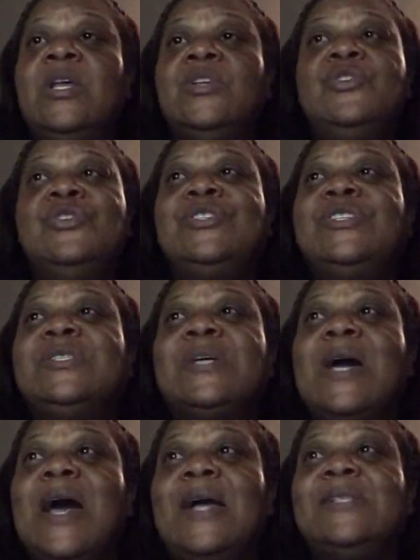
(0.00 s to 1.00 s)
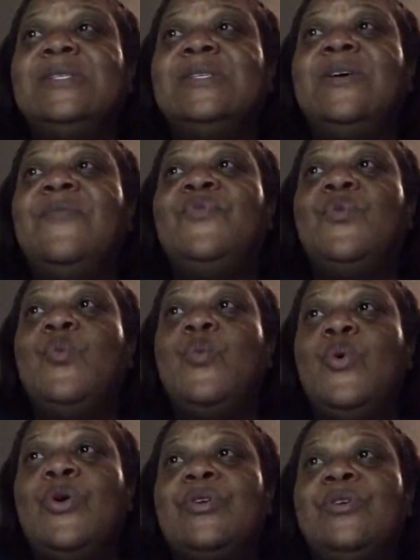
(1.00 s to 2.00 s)
You just the content of the
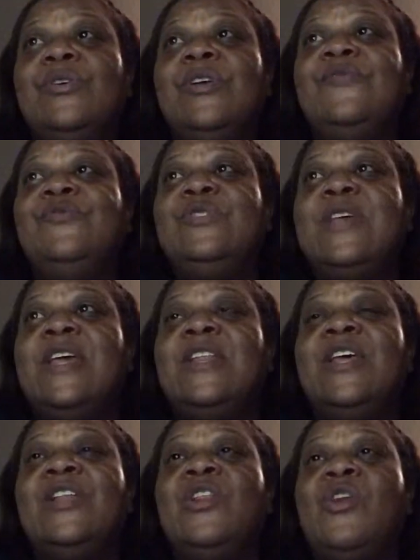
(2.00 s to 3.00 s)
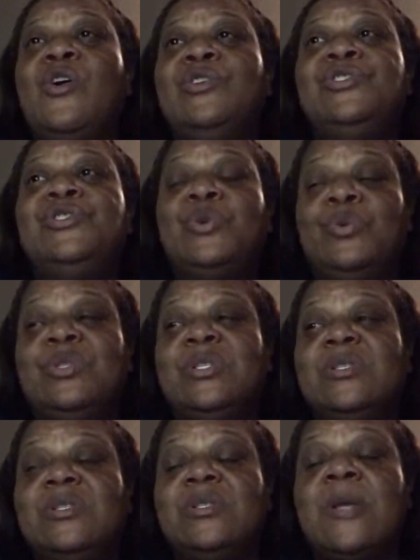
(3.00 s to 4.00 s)
water if you're taking it in large
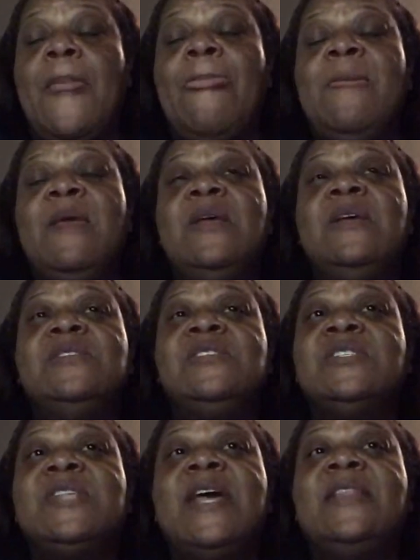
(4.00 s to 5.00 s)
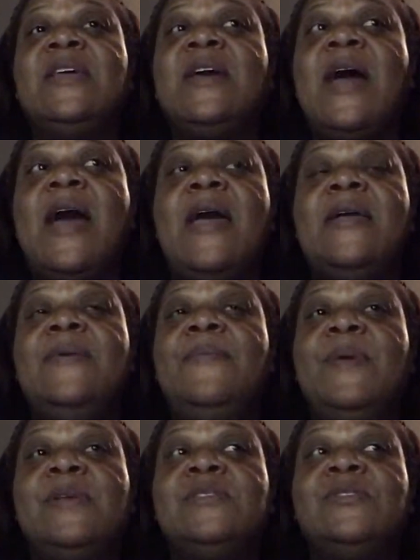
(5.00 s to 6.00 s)
doses. Just like the guy in
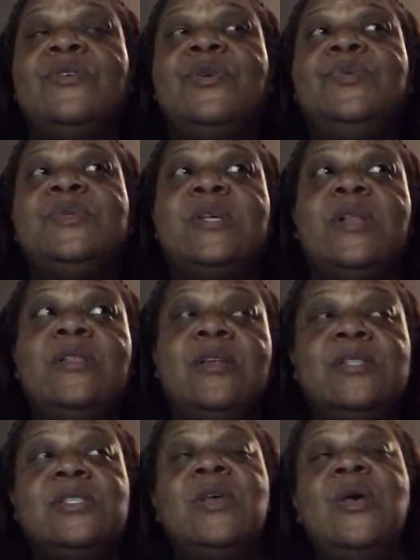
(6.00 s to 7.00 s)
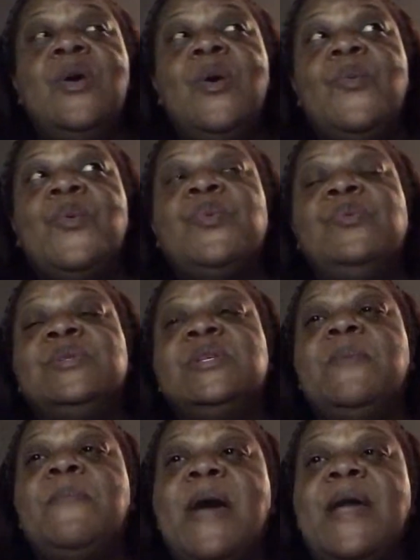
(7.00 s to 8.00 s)
Mexico, he was telling us when we was in
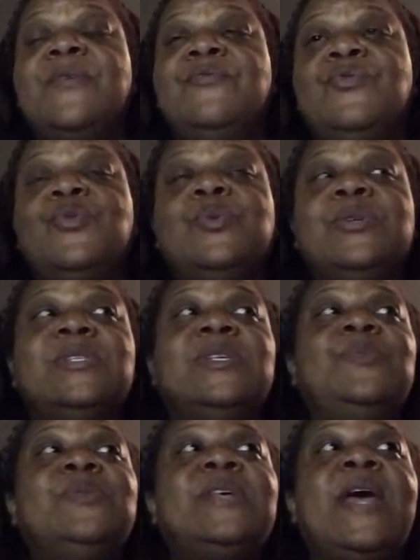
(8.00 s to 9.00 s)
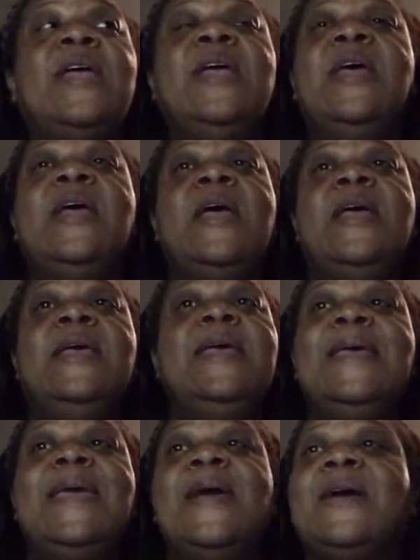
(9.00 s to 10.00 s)
the Mayan ruins, he was like, he
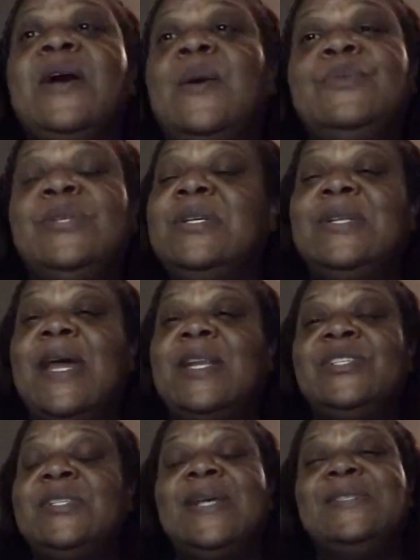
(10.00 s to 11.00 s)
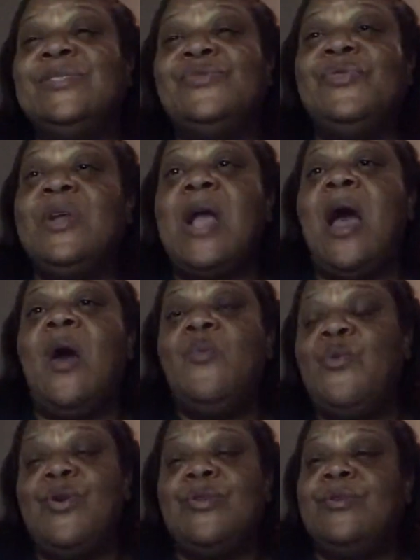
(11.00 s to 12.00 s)
can't come to the United States and drink our
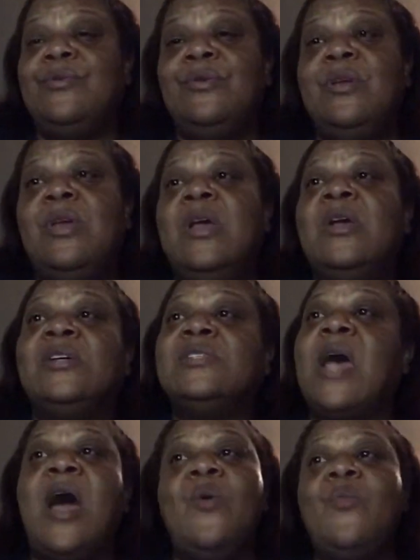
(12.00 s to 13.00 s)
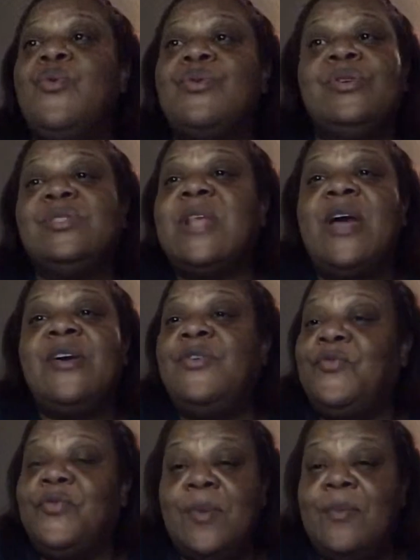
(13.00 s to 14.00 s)
water because our water is not good
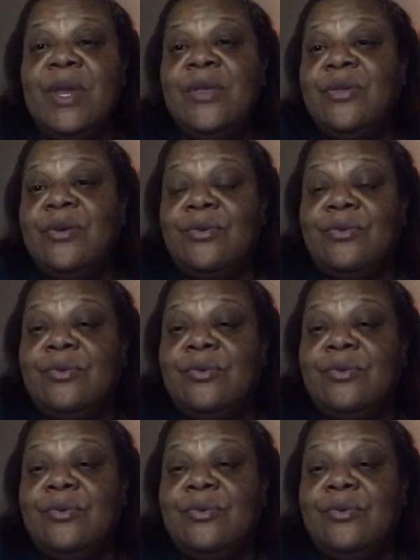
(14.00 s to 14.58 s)
for him either.